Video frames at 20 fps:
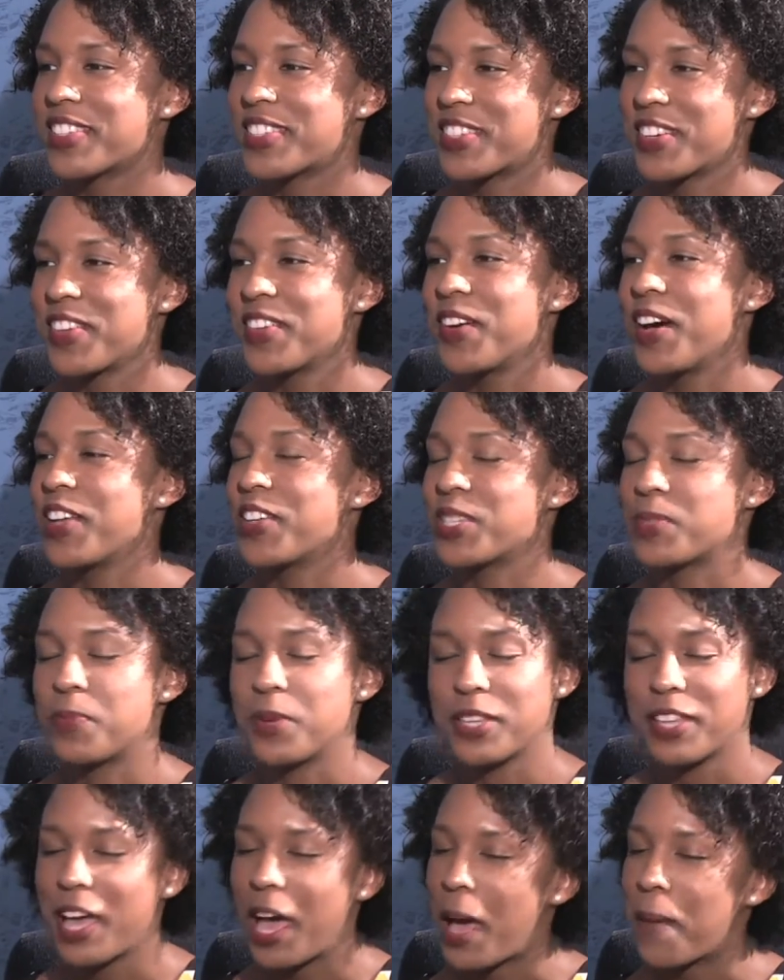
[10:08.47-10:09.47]
So I just
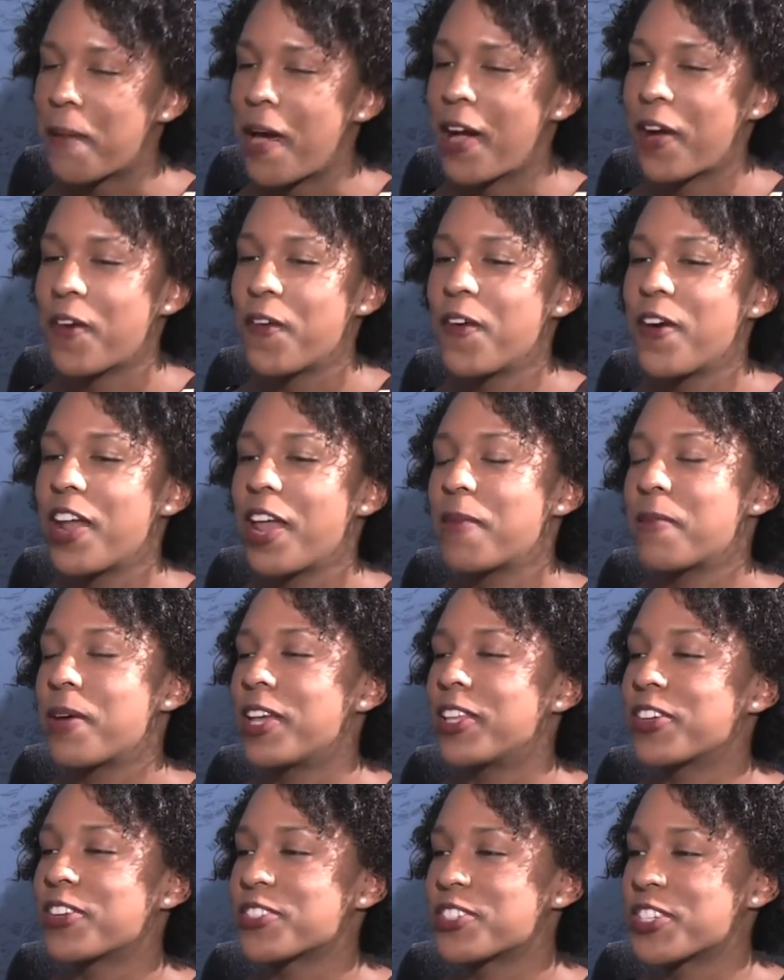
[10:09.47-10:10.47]
put the hat back on, and
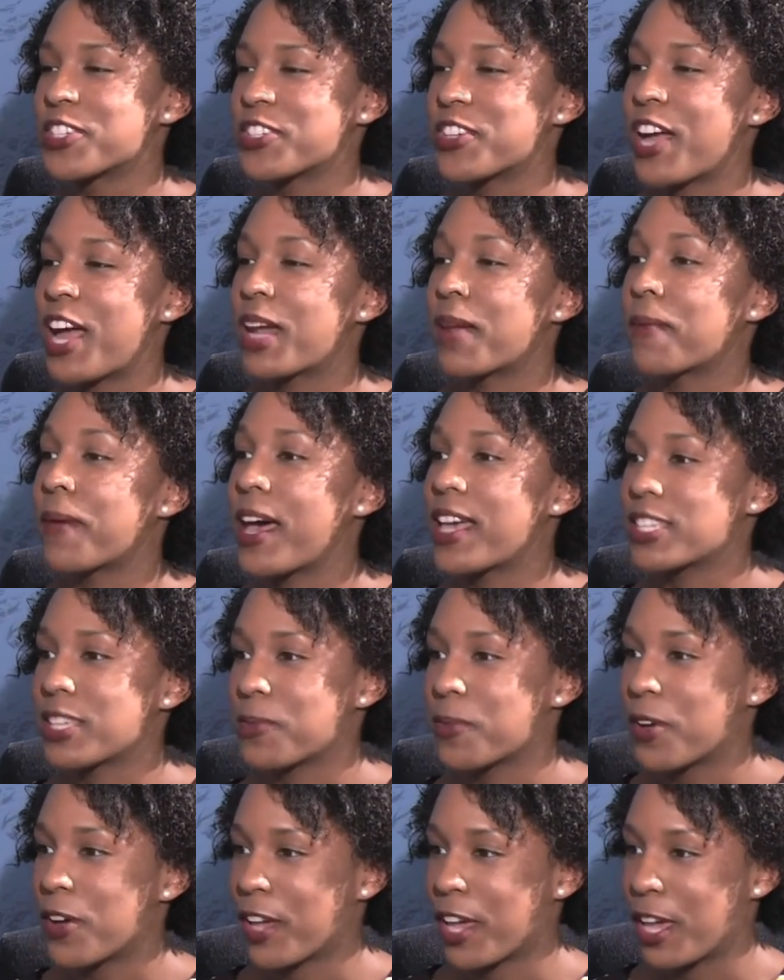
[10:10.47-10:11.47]
my little sister had a
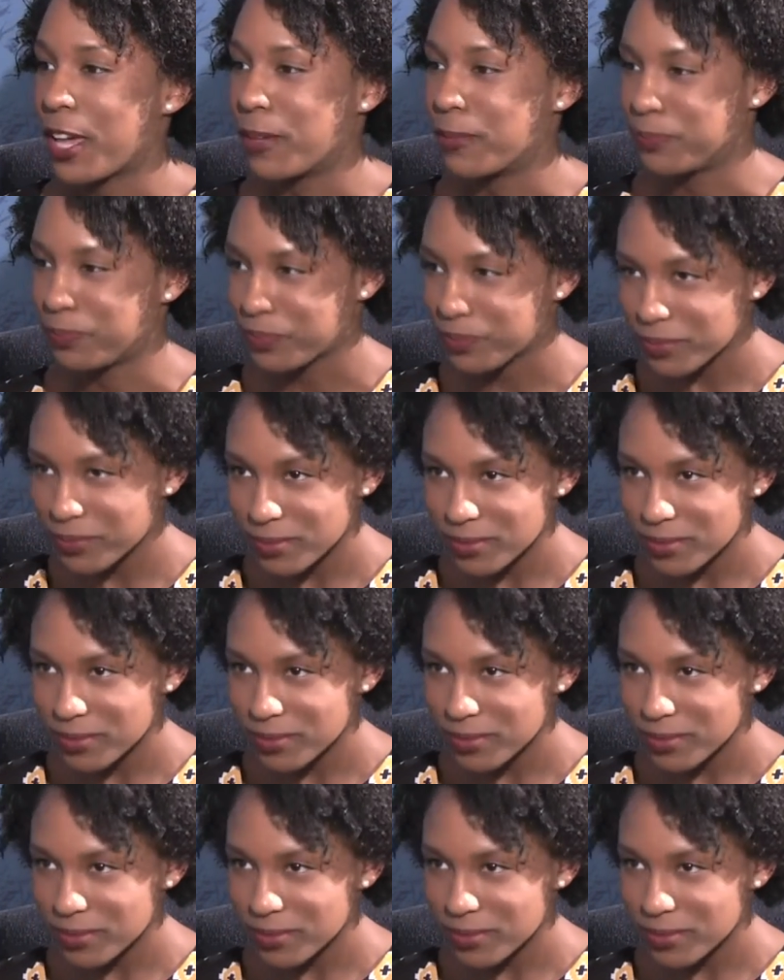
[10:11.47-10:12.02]
basketball game.